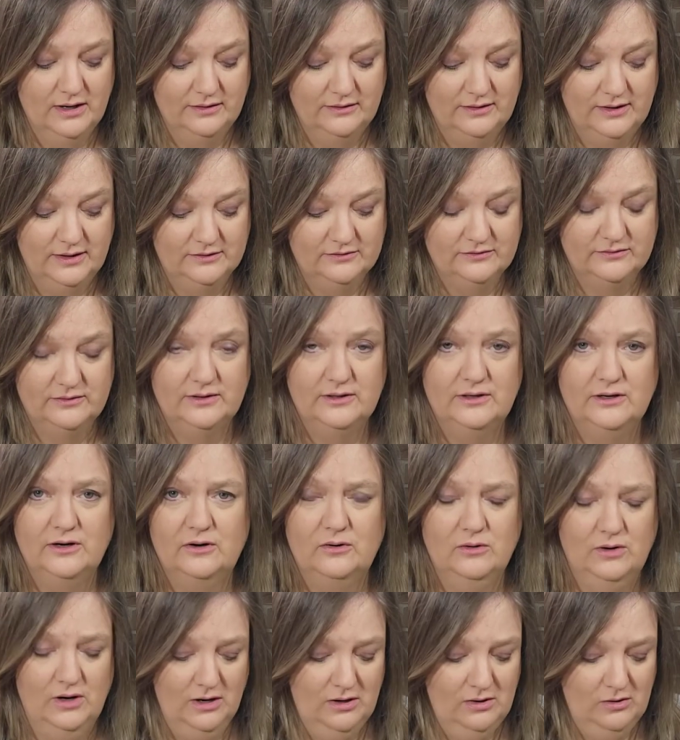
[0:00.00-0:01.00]
Next thing you
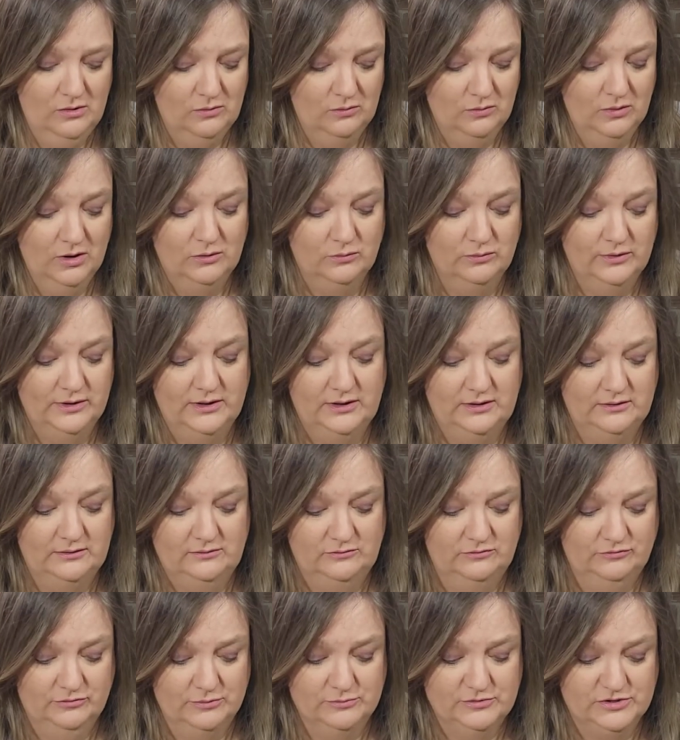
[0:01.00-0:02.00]
know, oh, well, we
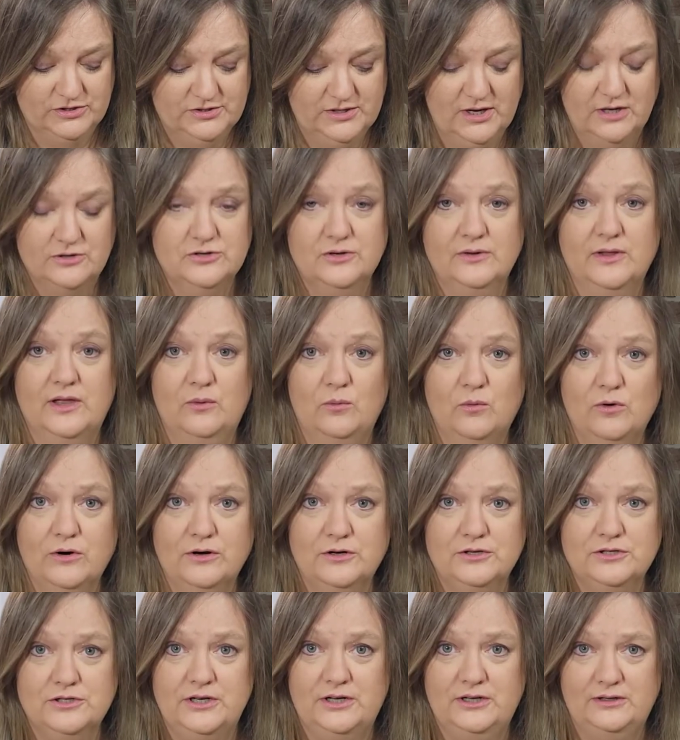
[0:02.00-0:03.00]
need from Schedule A
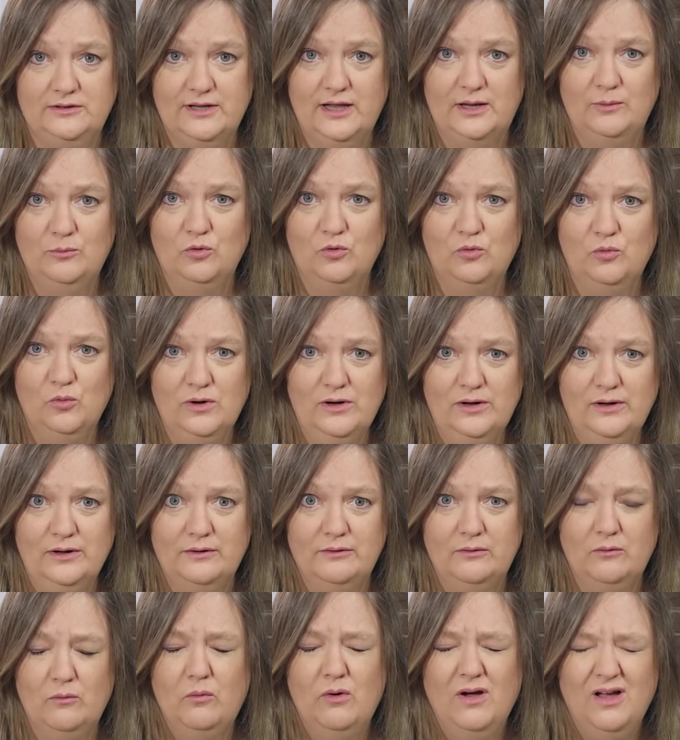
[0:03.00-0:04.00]
worksheet, Table
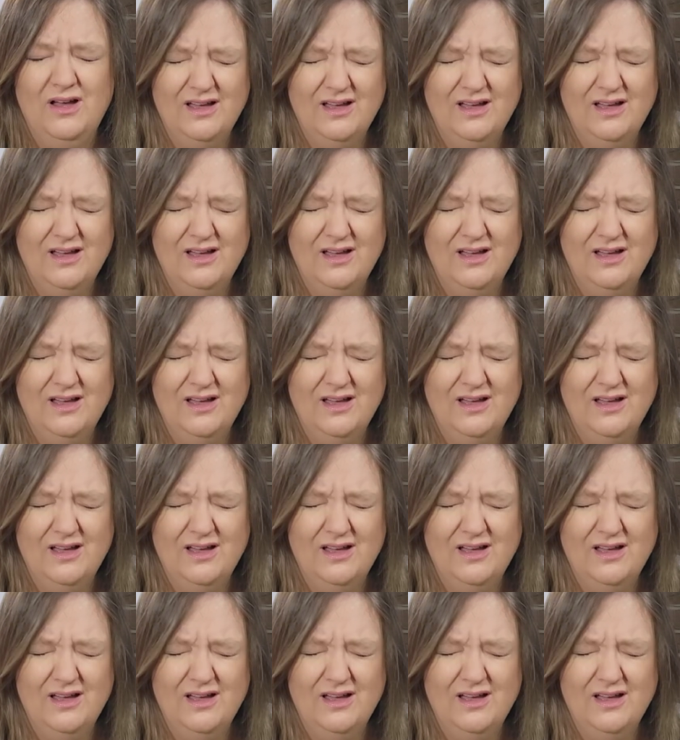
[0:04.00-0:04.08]
1.